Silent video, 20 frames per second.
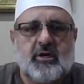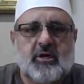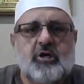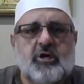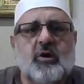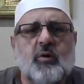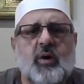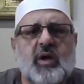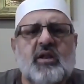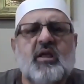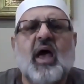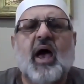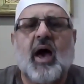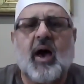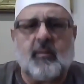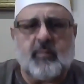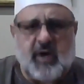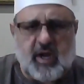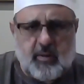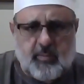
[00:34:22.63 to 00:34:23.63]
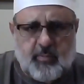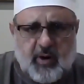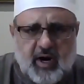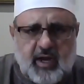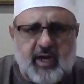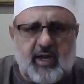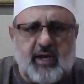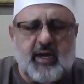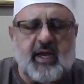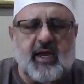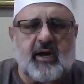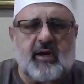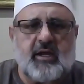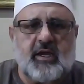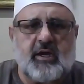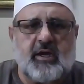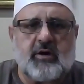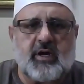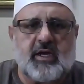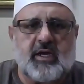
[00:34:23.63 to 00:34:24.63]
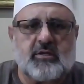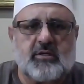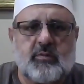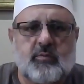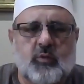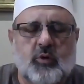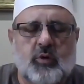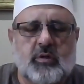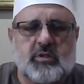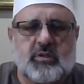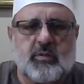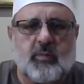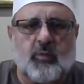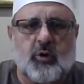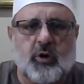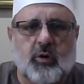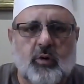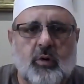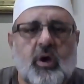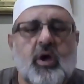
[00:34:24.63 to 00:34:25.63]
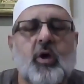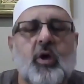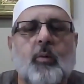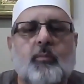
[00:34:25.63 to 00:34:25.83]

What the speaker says: you know what, I'm going to park it again tomorrow.